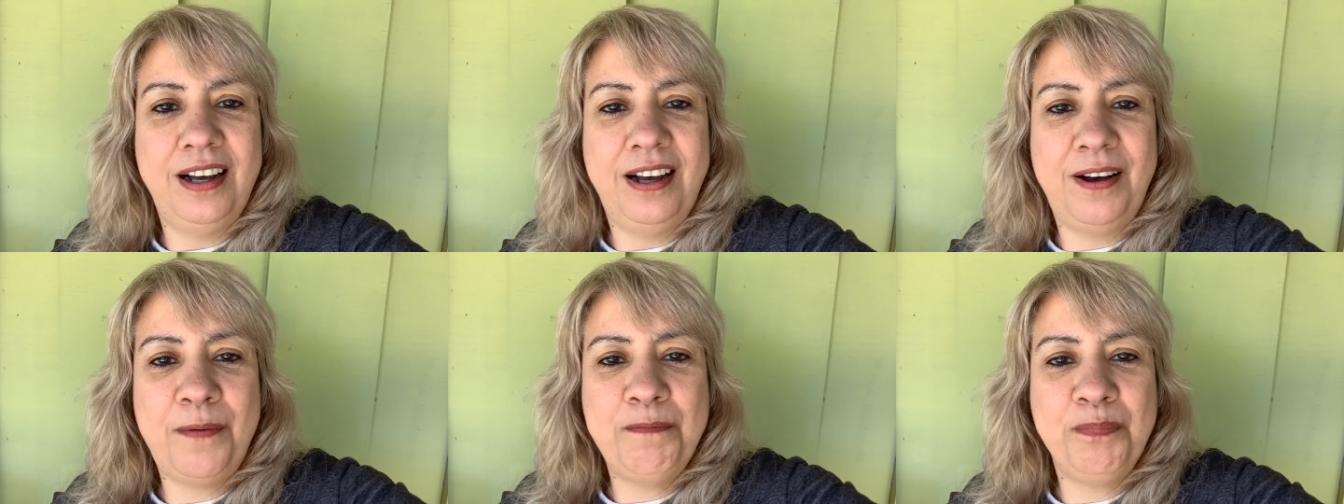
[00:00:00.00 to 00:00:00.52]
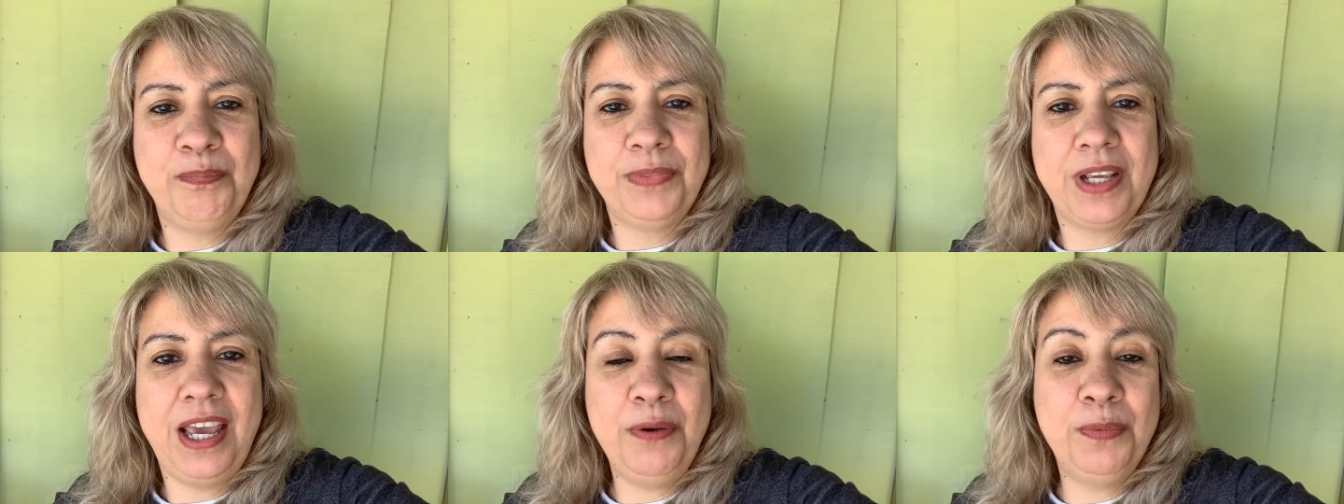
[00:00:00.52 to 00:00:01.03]
um
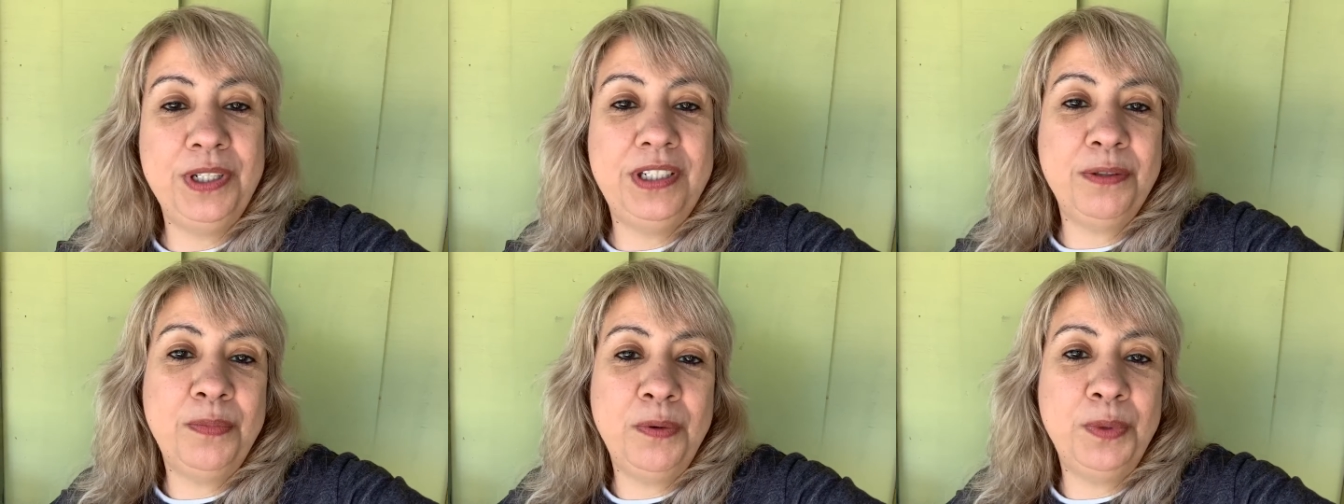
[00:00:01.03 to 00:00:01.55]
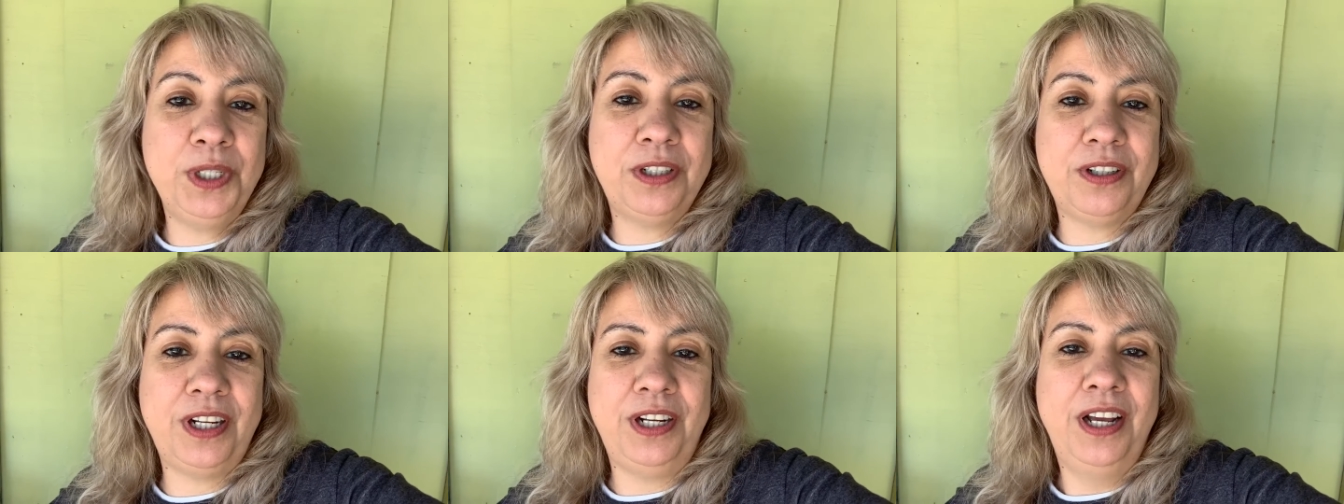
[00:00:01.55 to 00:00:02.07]
hey, we did what we
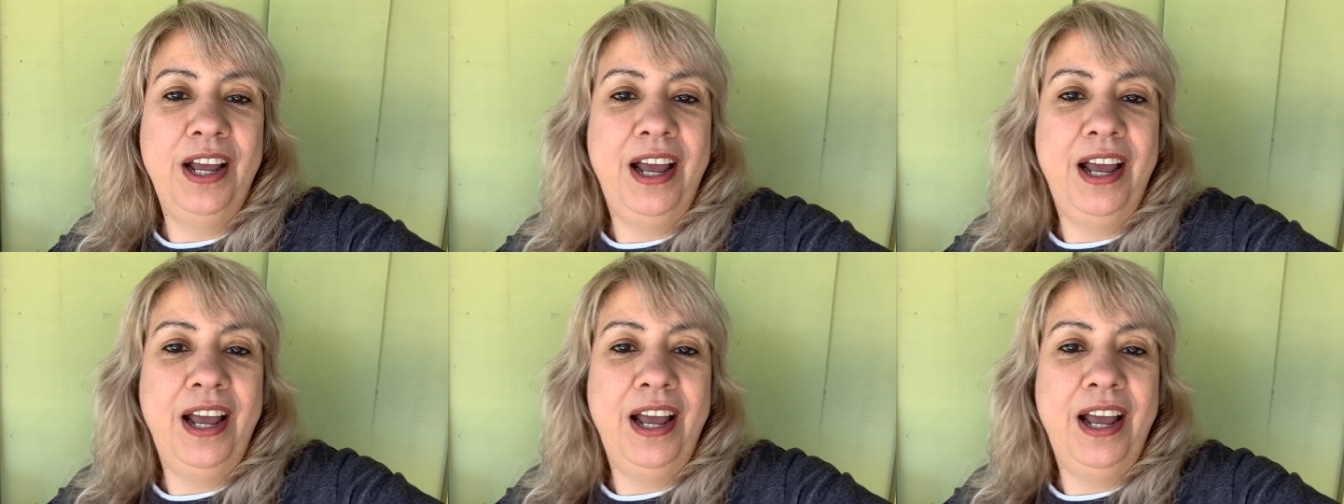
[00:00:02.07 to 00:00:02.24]
could,